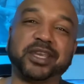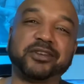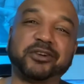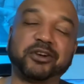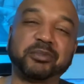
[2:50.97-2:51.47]

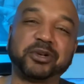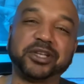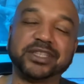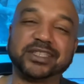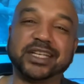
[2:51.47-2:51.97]
armor.
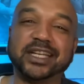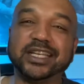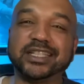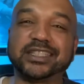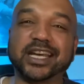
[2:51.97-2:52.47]
He's
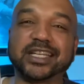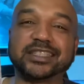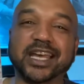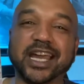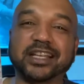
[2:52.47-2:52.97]
not
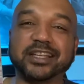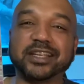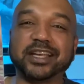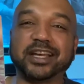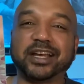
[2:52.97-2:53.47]

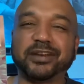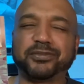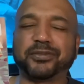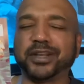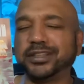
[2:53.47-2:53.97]
exactly a
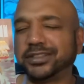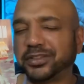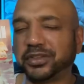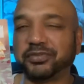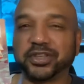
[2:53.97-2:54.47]
friend to
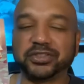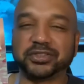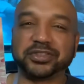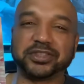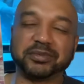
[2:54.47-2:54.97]
the
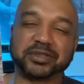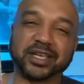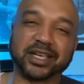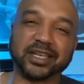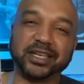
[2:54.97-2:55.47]
Avengers, it seems
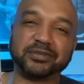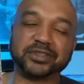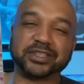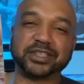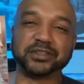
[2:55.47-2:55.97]
like. He even
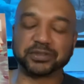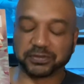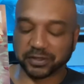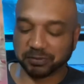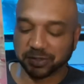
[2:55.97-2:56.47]
steals
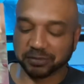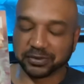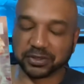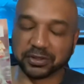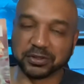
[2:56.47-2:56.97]
from them,
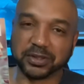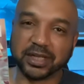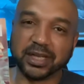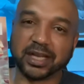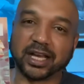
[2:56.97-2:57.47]
so
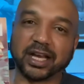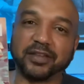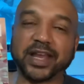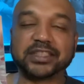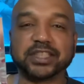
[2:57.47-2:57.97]

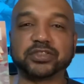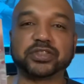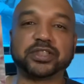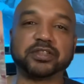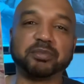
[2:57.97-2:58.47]
that's
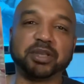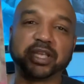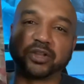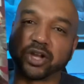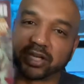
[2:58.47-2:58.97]
interesting to
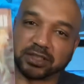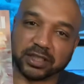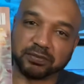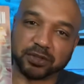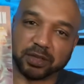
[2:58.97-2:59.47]
me. Locked
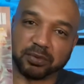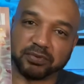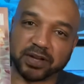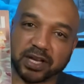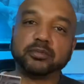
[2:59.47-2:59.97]
in for number
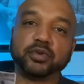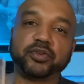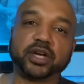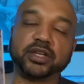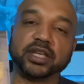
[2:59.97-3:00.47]
5.
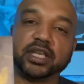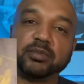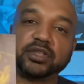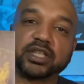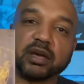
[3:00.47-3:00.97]
Moving on to
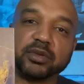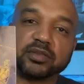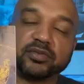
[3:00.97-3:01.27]
Image Comics, we've